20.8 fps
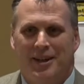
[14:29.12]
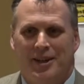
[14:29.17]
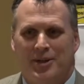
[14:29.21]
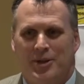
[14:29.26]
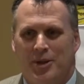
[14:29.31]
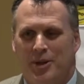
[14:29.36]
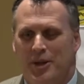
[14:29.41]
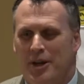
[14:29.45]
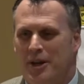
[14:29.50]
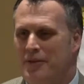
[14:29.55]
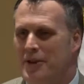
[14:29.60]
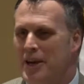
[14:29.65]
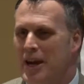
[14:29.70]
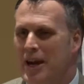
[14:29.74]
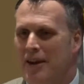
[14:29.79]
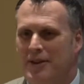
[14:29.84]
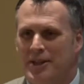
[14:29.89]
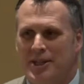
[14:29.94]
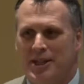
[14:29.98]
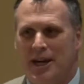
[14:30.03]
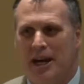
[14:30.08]
So that if you
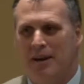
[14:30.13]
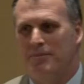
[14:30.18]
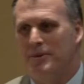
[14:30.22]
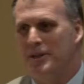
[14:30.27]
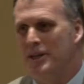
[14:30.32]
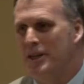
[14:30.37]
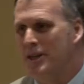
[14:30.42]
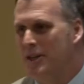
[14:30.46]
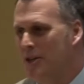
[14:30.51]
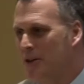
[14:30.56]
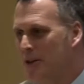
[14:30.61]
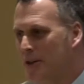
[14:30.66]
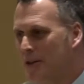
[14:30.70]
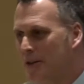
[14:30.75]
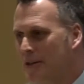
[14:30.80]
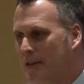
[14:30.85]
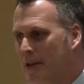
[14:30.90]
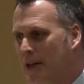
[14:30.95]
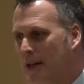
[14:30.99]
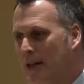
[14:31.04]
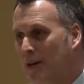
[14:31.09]
have it typed in, you can
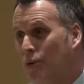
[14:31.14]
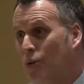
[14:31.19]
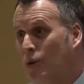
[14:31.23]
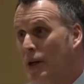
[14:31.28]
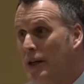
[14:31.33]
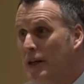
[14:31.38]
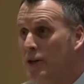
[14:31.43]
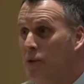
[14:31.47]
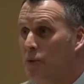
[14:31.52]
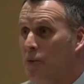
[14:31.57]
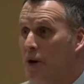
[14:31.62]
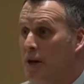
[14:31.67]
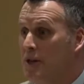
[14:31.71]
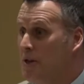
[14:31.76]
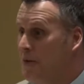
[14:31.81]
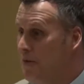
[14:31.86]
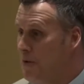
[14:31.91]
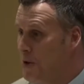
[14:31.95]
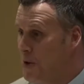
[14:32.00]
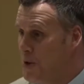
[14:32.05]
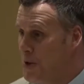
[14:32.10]
say, oh, I need a
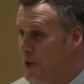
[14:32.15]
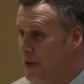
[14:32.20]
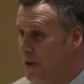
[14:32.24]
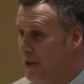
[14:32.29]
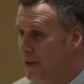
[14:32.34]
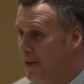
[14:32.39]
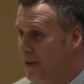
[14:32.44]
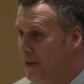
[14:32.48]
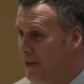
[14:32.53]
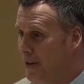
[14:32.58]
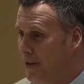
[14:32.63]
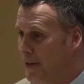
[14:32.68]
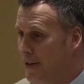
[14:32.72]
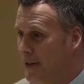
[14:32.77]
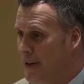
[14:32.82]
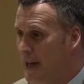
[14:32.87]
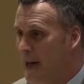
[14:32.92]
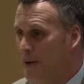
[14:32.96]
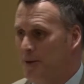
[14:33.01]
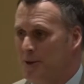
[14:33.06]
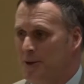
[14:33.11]
Russian version.
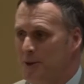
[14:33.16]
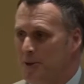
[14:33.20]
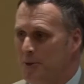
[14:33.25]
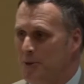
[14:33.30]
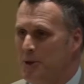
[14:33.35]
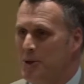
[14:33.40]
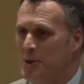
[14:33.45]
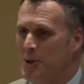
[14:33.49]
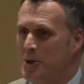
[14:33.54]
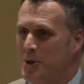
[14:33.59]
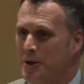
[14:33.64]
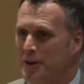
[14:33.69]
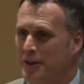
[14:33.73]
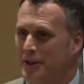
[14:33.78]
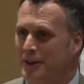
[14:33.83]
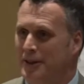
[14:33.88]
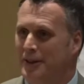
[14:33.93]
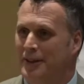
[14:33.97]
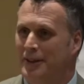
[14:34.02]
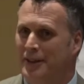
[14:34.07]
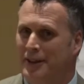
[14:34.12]
That was new this year.
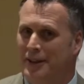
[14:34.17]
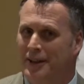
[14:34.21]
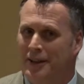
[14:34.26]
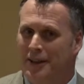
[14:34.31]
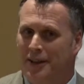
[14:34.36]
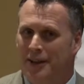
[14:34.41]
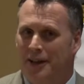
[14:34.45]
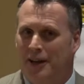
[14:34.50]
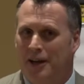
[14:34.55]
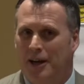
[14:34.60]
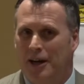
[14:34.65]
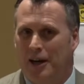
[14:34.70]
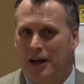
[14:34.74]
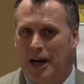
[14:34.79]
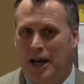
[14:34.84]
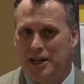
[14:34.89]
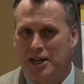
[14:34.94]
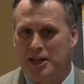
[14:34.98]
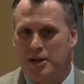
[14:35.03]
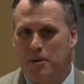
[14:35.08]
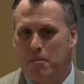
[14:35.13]

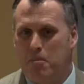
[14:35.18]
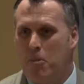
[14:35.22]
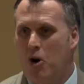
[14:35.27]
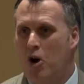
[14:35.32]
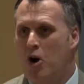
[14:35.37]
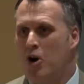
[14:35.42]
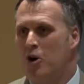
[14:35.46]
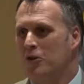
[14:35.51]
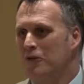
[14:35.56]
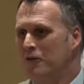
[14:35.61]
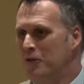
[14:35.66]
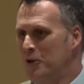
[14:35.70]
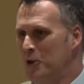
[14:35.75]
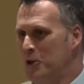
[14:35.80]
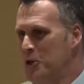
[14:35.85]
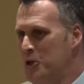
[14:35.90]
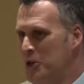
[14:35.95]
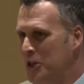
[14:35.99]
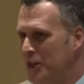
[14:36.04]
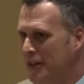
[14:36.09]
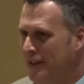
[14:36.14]
I need a Hmong
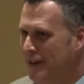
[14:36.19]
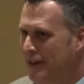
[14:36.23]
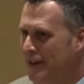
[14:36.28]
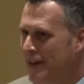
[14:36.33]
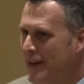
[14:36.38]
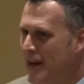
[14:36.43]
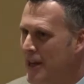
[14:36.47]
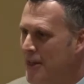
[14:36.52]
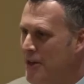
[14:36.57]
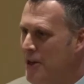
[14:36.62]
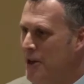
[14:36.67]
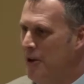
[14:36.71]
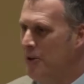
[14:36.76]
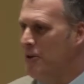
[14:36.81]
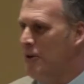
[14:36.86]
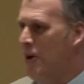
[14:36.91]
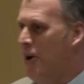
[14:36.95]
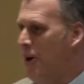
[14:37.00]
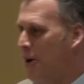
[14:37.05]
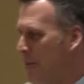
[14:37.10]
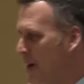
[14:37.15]
version, and they'll
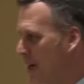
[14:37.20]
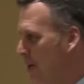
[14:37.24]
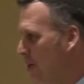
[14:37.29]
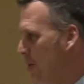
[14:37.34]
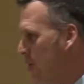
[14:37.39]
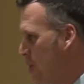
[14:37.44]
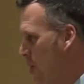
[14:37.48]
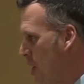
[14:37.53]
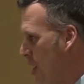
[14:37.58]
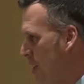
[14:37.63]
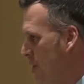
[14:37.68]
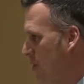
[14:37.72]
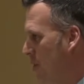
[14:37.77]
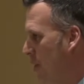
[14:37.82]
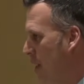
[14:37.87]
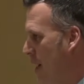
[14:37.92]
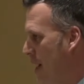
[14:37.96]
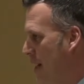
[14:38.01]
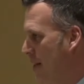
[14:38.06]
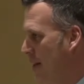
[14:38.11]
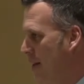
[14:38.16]
automatically
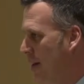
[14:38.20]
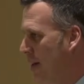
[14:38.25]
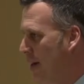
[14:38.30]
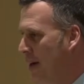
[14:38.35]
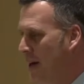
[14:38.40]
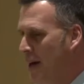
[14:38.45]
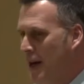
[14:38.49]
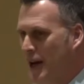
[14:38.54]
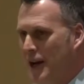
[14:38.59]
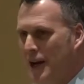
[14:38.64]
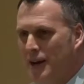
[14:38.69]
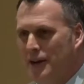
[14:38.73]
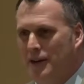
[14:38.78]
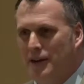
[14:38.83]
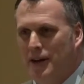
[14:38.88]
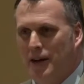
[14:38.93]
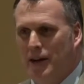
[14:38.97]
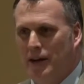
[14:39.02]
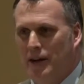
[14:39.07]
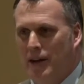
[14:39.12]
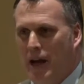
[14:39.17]
translate. And
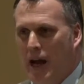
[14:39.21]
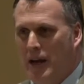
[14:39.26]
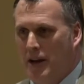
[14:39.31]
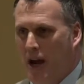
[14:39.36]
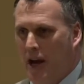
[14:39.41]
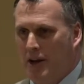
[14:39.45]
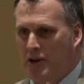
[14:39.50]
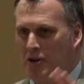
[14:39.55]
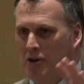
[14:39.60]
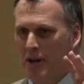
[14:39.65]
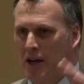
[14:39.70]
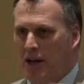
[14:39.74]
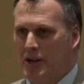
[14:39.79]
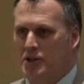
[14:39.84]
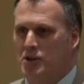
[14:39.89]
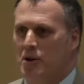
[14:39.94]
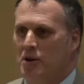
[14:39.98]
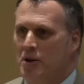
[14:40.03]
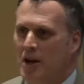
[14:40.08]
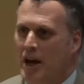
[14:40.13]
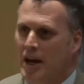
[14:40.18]
I could not
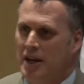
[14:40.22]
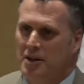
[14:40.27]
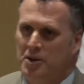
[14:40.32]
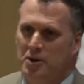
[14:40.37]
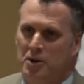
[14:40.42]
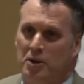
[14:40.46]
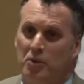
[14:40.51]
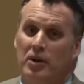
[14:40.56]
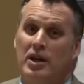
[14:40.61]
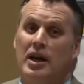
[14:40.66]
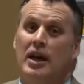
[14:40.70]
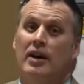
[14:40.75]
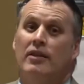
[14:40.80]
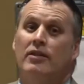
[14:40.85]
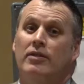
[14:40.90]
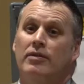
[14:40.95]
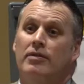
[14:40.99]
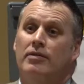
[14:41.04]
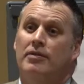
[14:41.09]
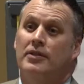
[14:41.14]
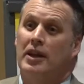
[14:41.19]
show you how to do it. We have
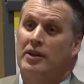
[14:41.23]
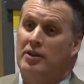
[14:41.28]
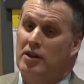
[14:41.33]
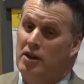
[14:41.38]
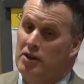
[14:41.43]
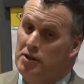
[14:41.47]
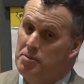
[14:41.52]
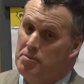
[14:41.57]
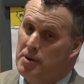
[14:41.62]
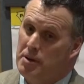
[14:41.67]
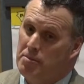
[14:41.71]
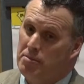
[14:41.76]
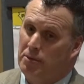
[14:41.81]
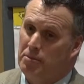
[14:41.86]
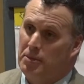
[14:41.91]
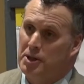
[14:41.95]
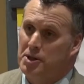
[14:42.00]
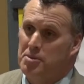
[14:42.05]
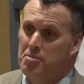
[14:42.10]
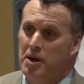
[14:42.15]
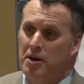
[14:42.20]
technology people
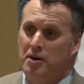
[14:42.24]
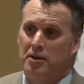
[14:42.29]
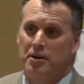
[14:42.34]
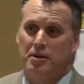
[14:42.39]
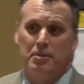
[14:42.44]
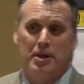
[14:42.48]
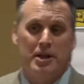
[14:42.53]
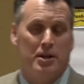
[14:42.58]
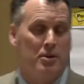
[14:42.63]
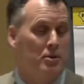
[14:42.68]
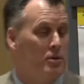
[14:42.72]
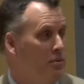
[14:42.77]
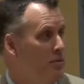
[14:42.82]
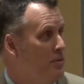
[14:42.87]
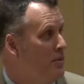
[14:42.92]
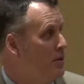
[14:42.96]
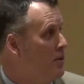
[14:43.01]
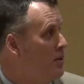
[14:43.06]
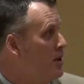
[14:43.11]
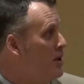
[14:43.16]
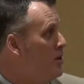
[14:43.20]
much better than me who
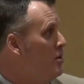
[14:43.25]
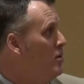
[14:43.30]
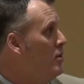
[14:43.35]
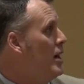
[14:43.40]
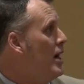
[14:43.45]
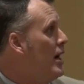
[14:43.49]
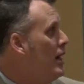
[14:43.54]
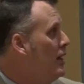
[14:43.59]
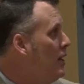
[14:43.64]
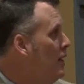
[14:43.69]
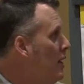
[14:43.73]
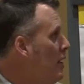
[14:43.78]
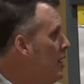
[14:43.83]
can do that.